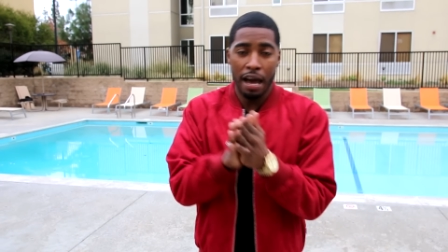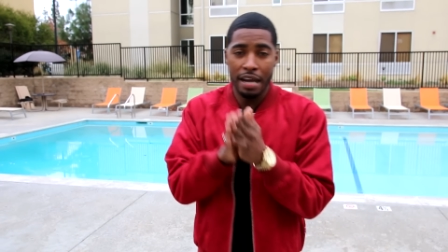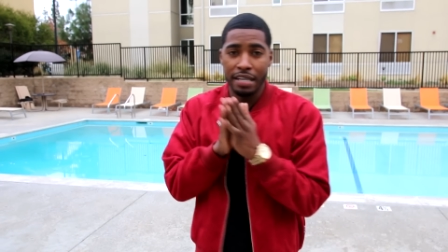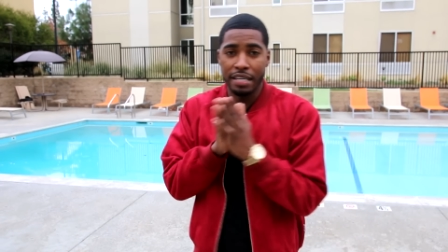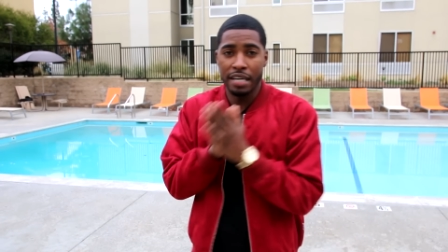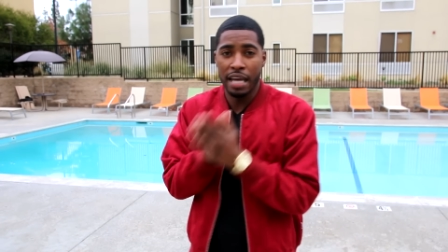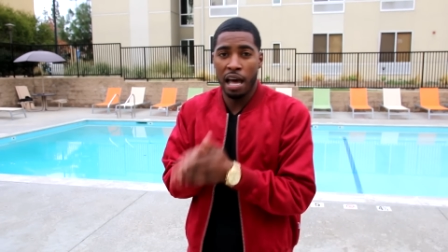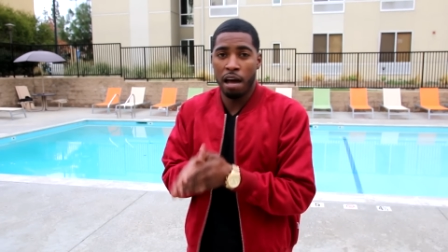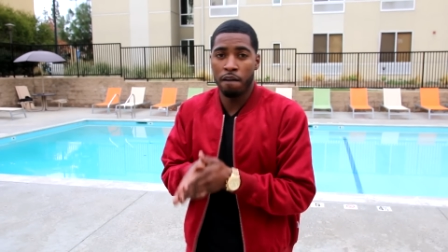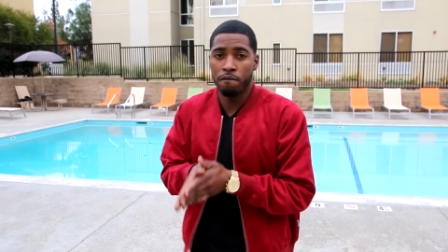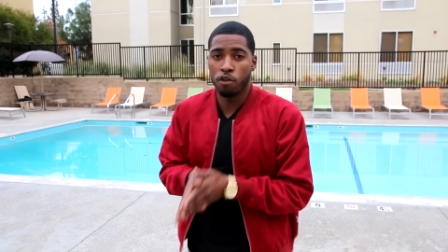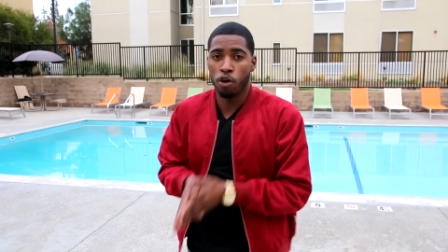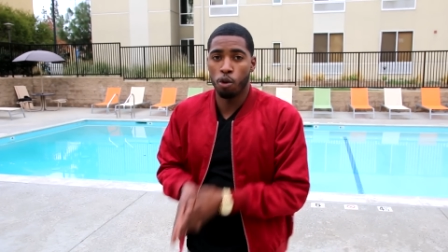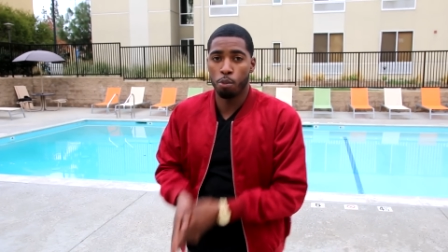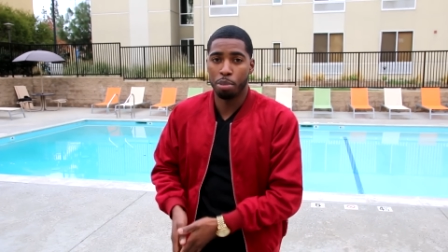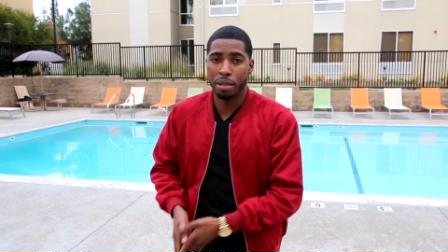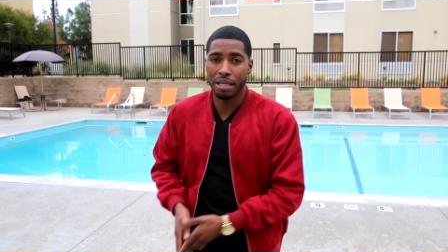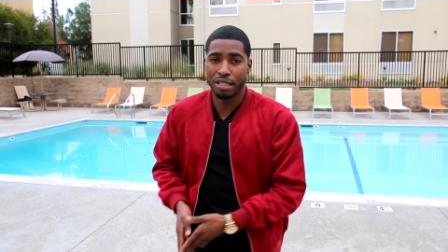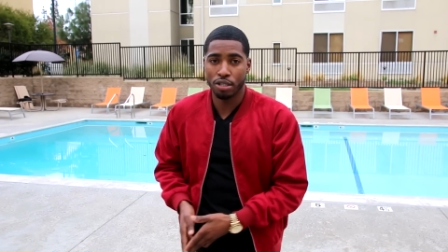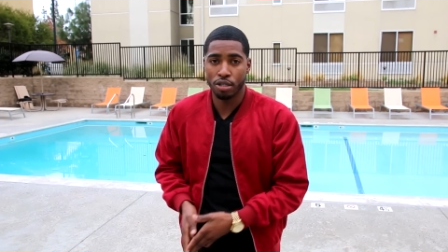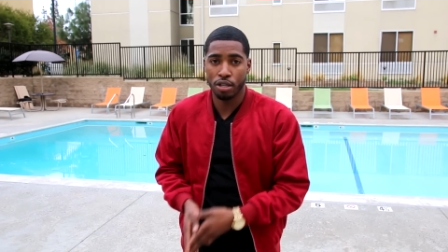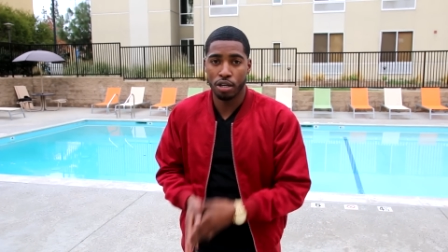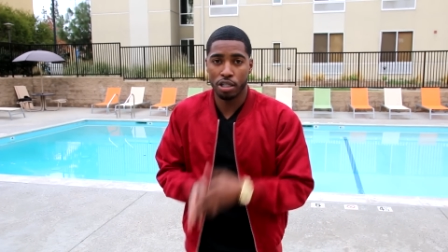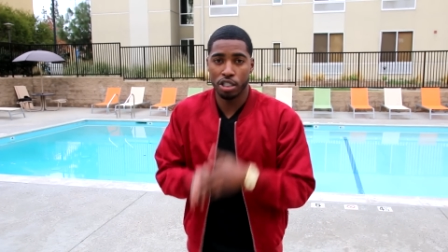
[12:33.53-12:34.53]
I didn't have your
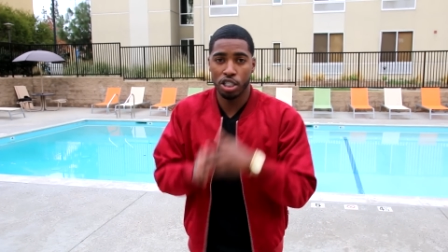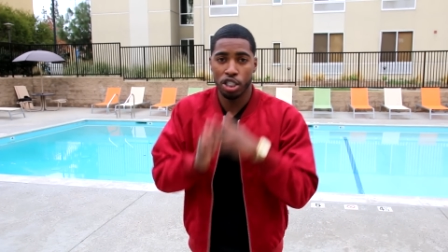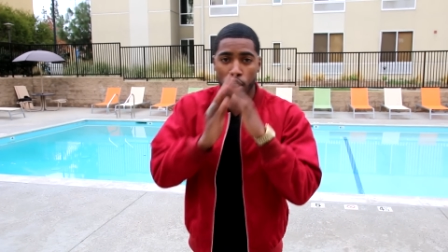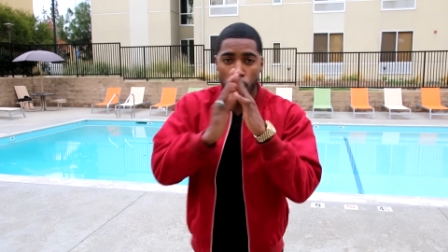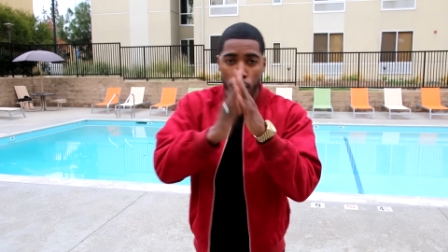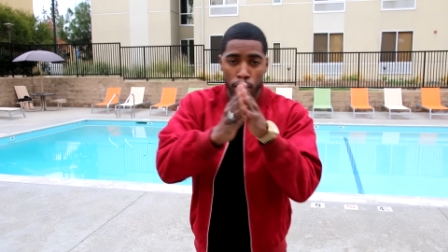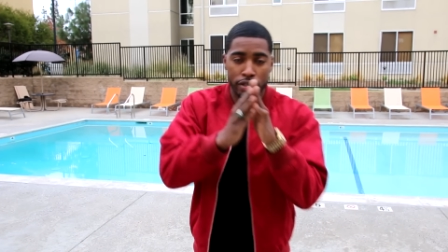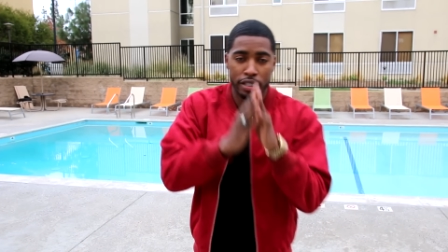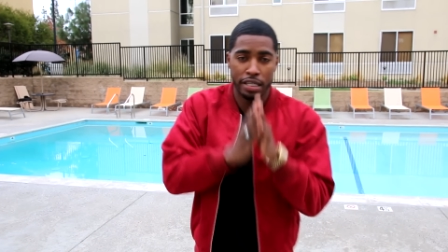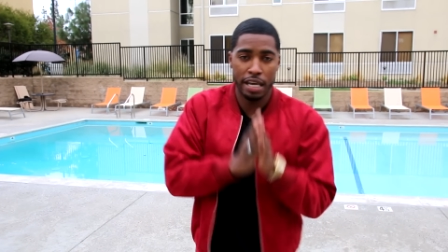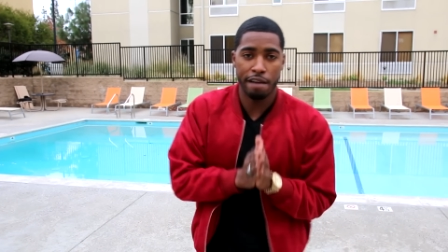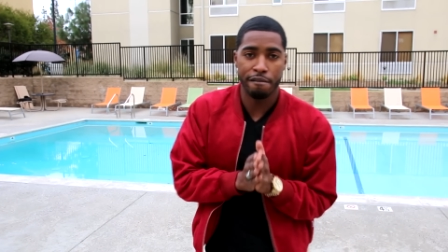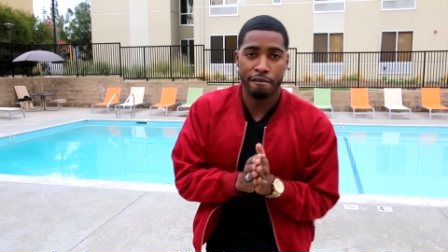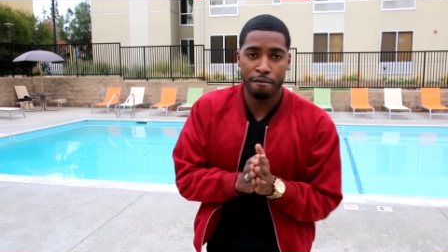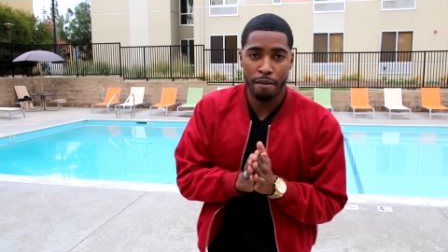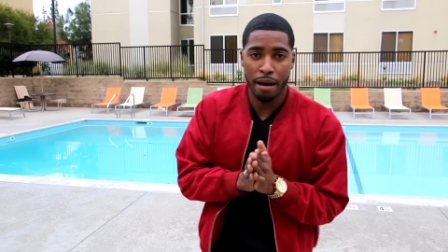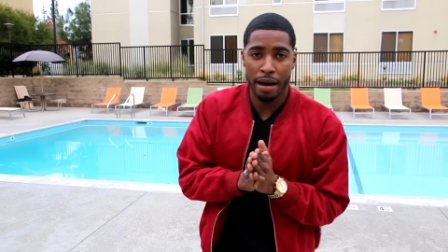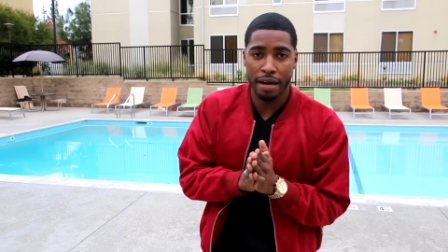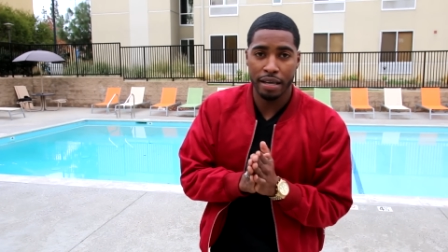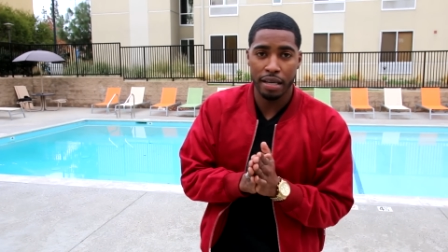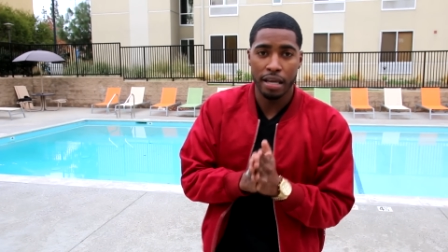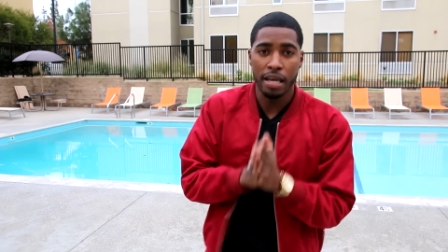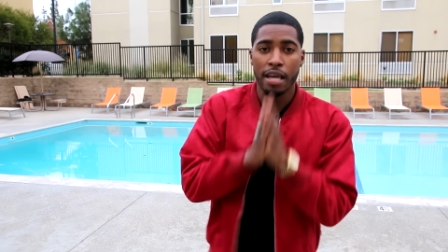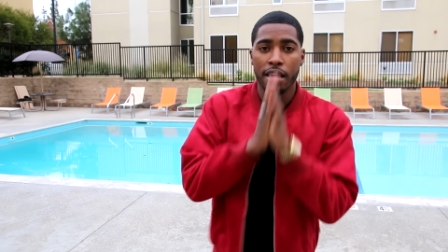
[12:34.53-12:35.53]
picture to show to
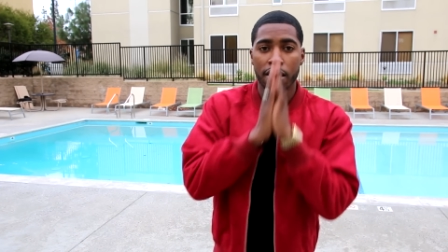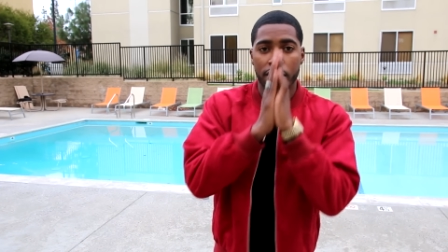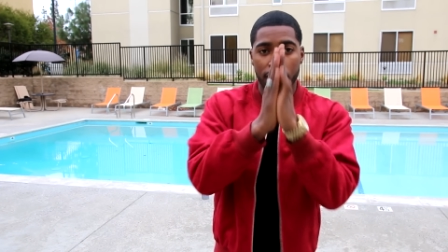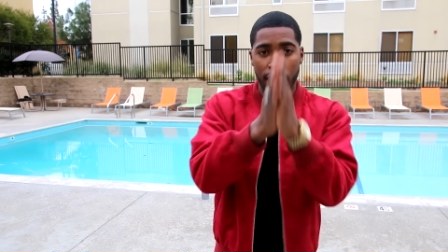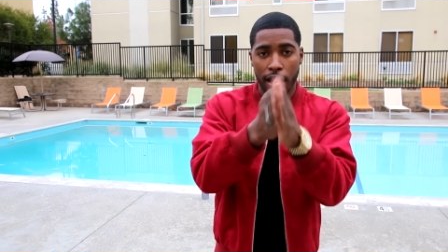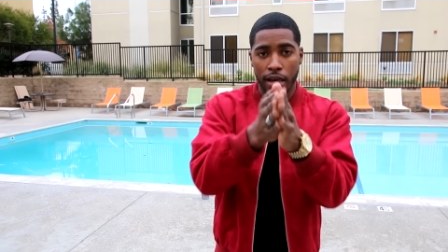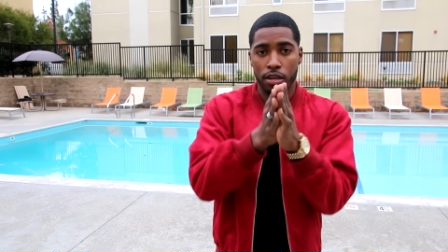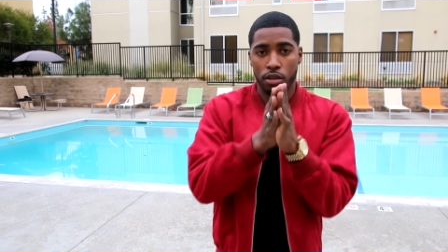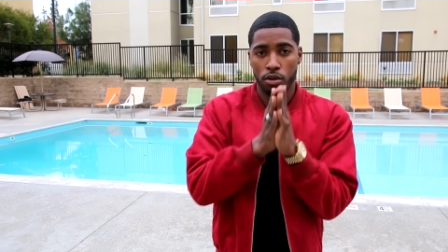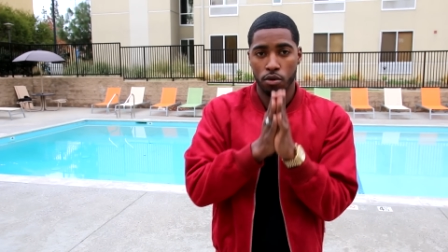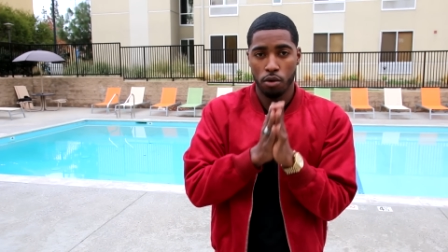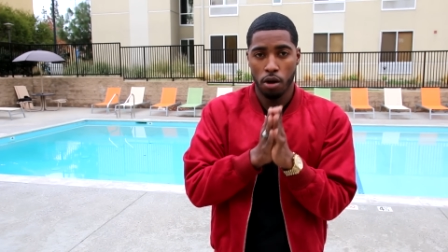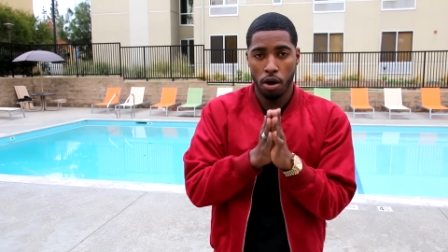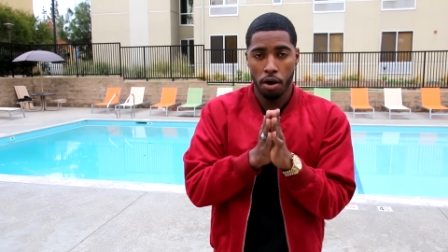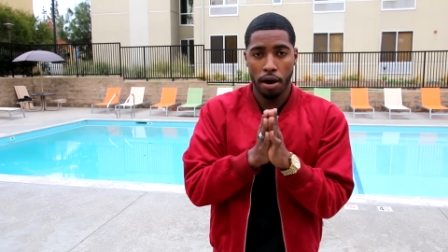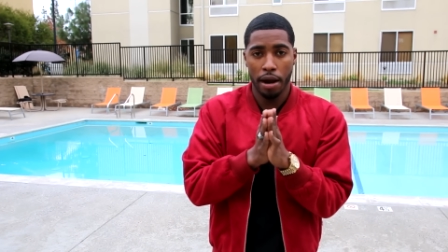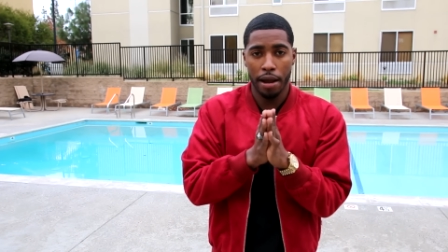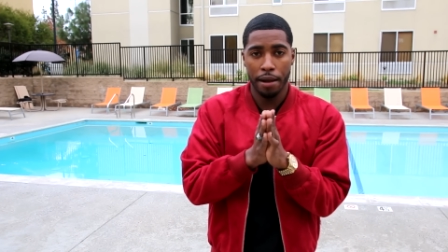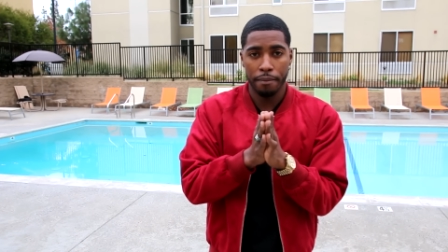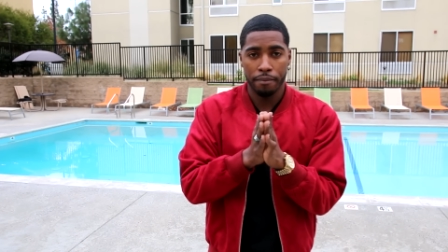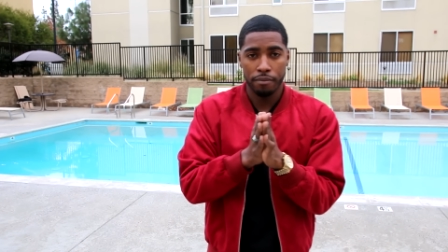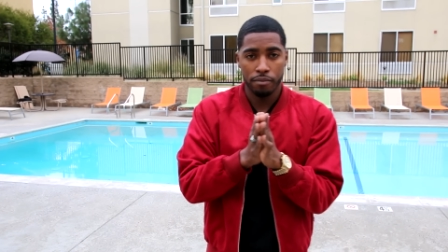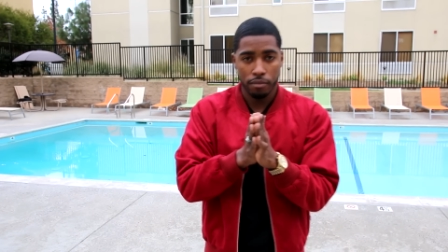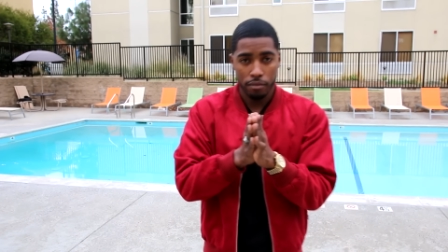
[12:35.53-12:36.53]
everybody, thank you, all
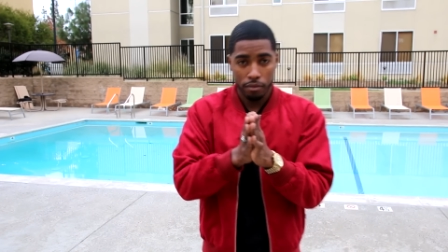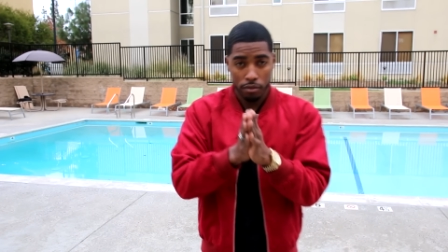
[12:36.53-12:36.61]
right?